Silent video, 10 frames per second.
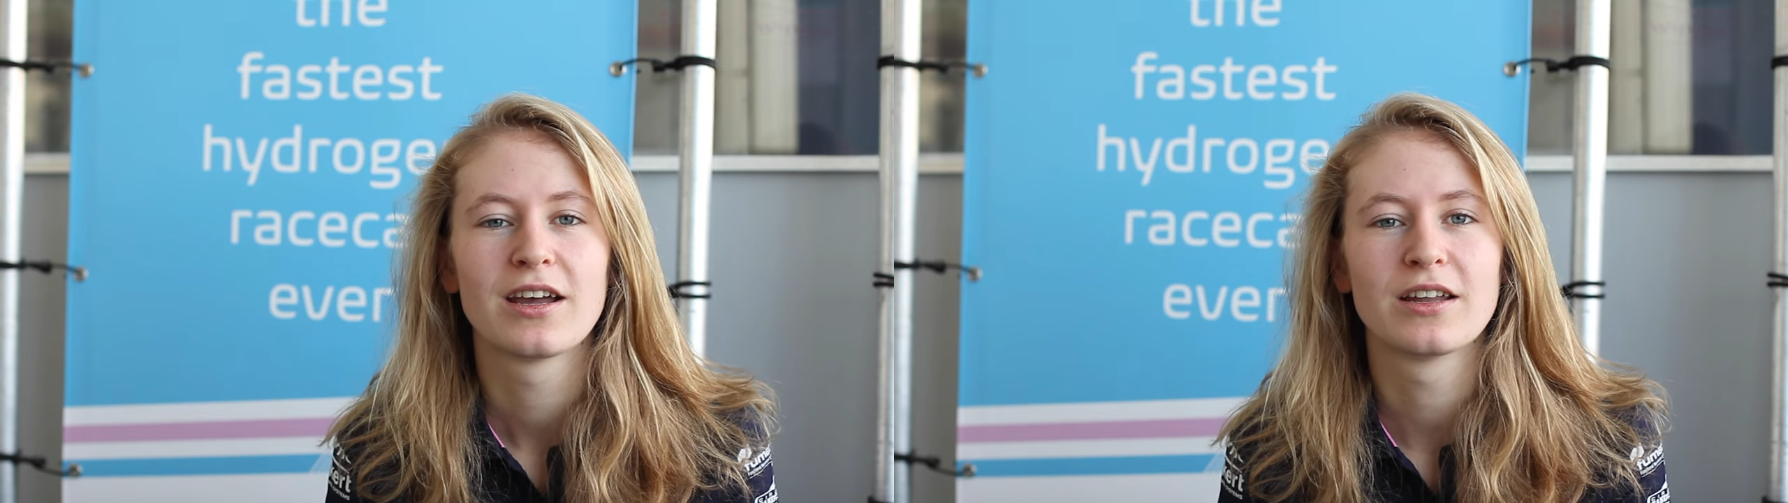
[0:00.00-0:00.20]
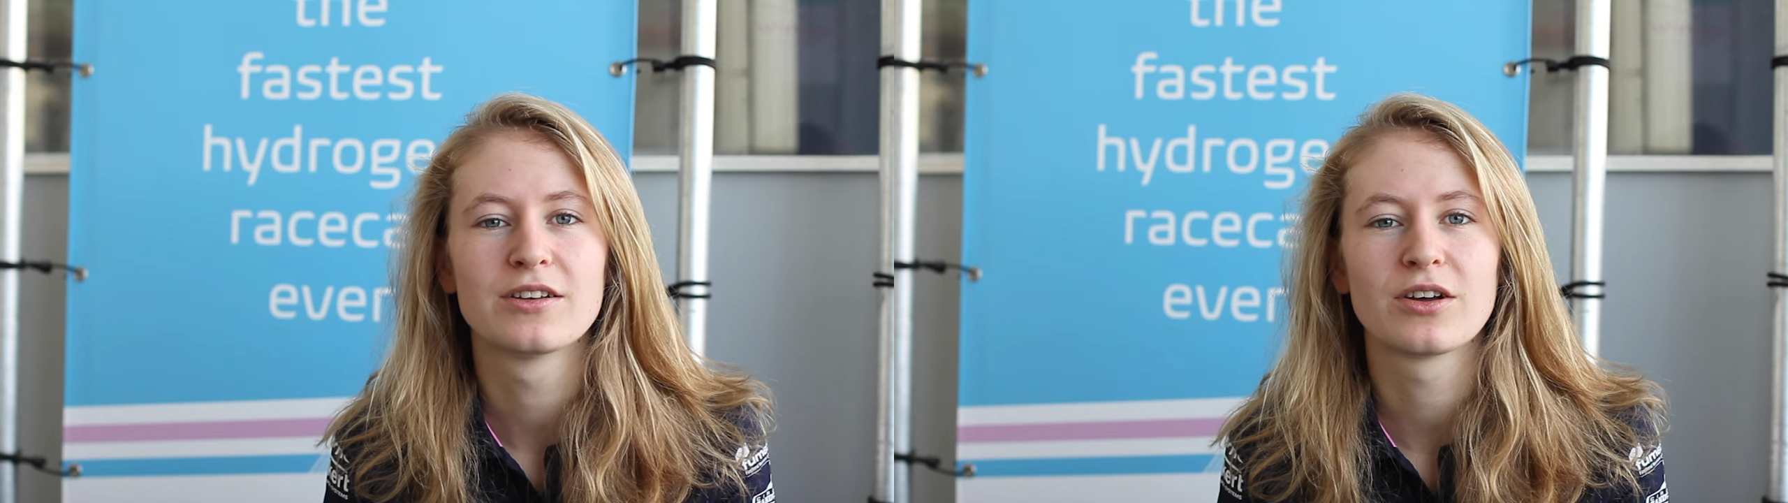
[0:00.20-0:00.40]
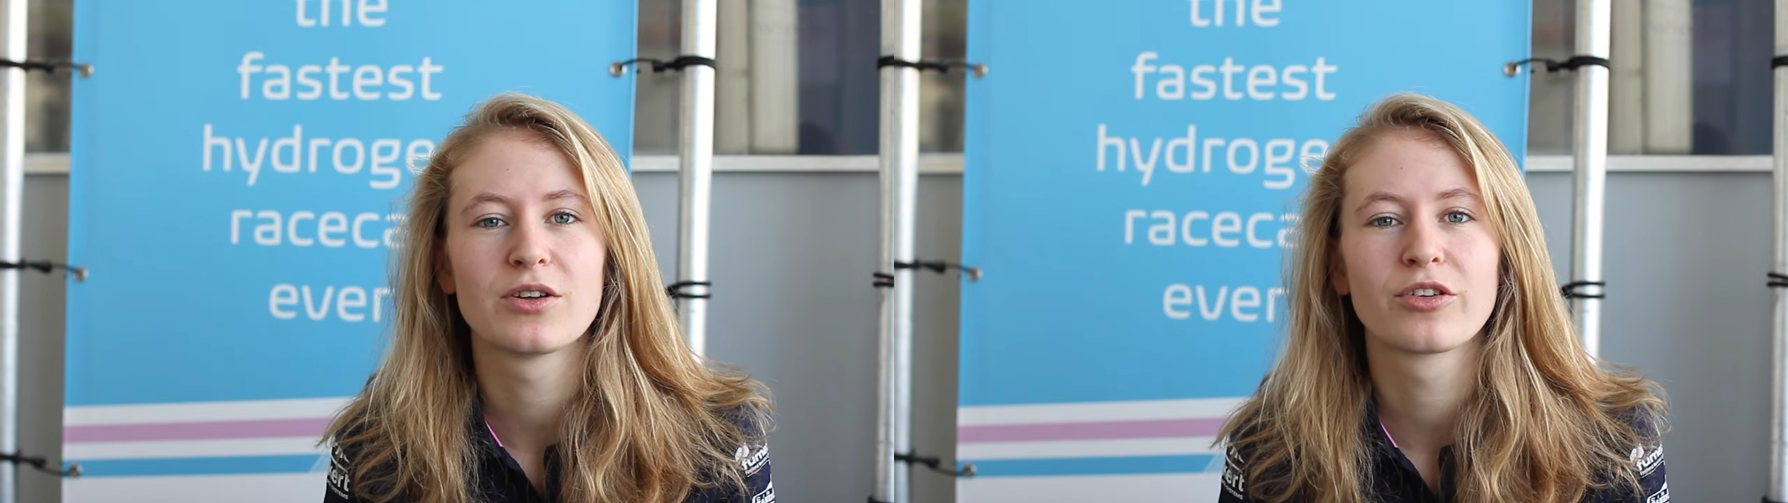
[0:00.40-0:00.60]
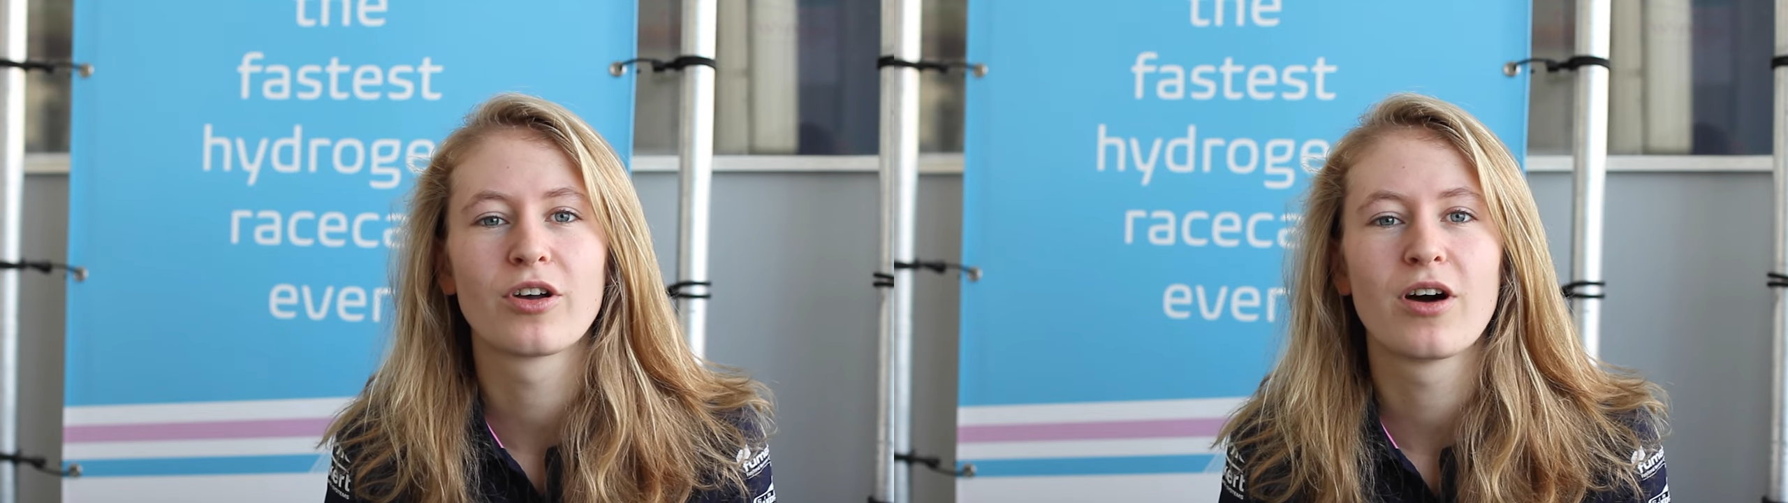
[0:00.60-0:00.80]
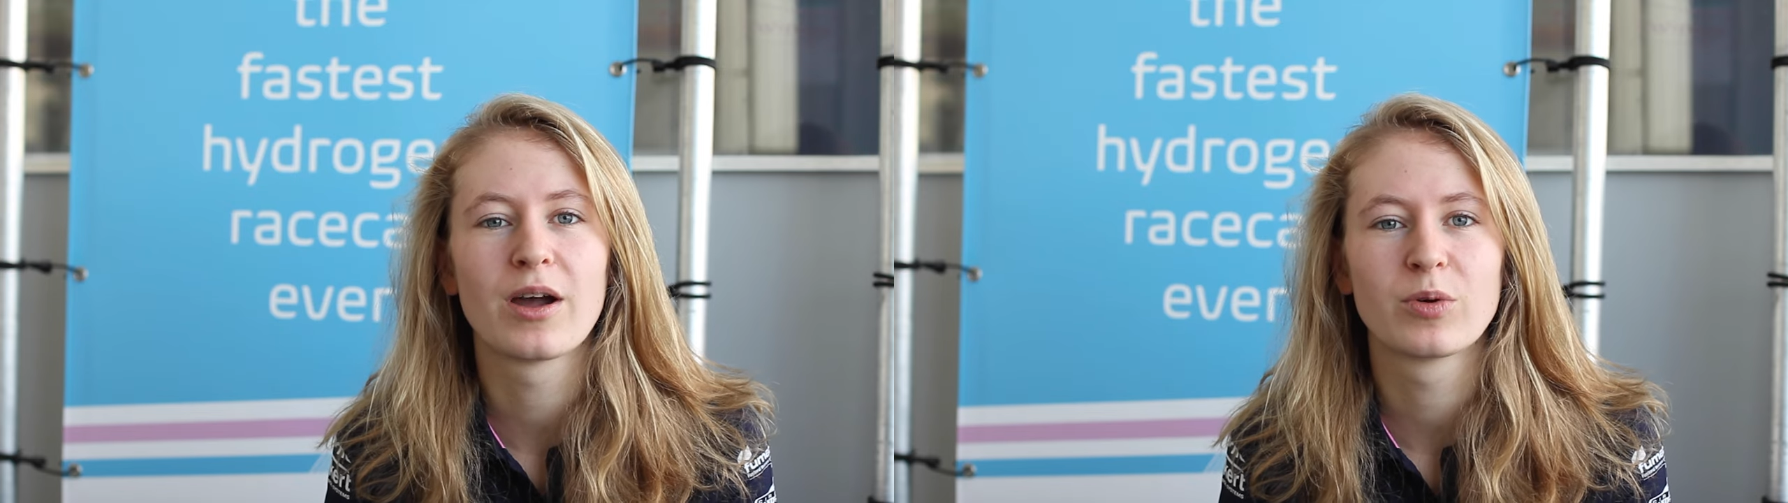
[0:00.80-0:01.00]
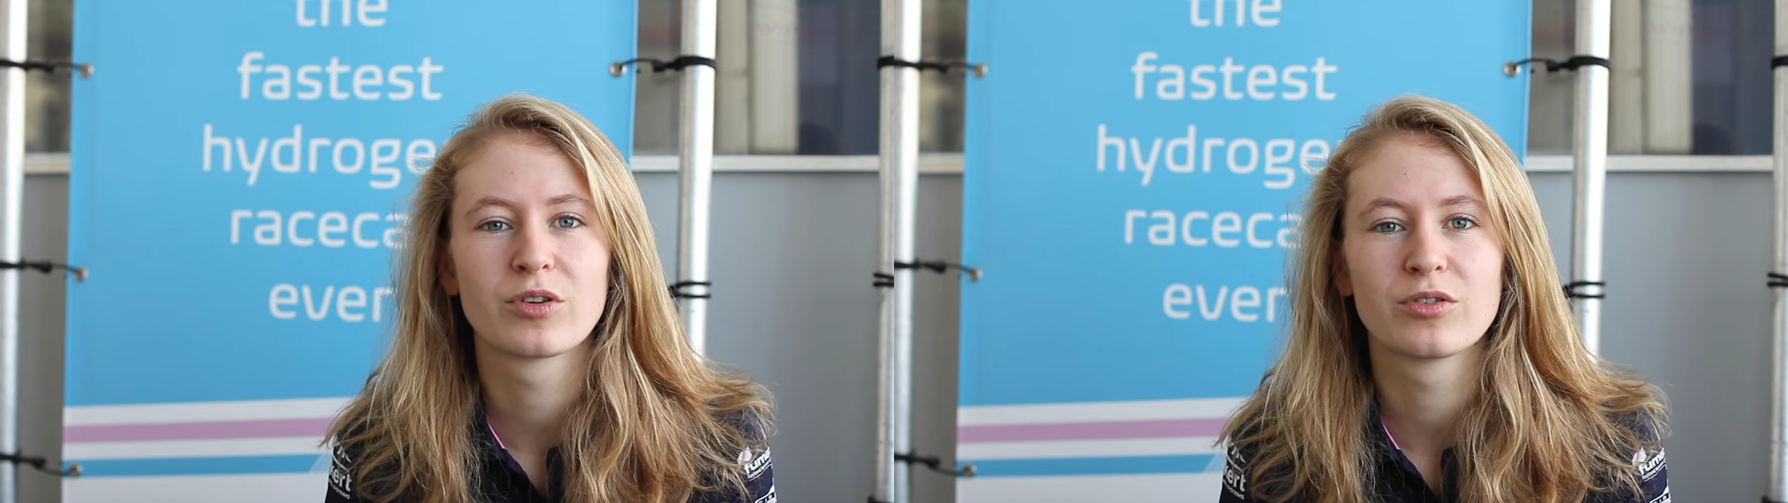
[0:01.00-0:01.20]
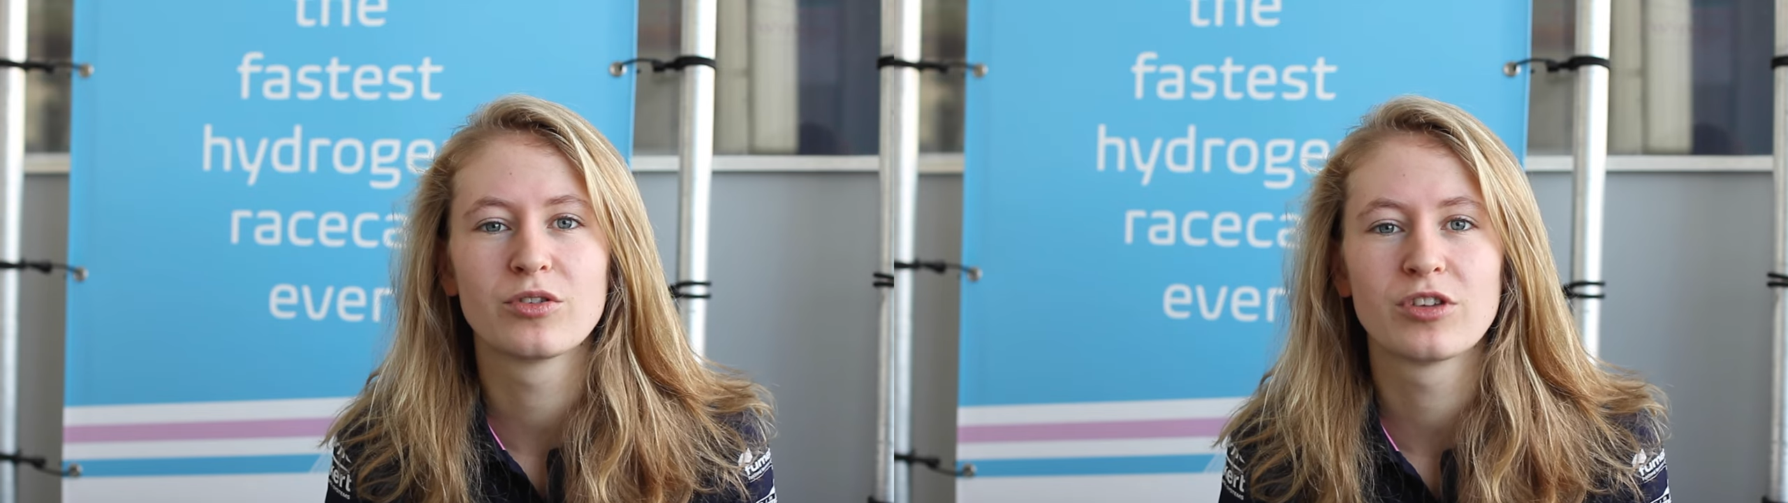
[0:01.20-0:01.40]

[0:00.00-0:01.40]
And also I wanted to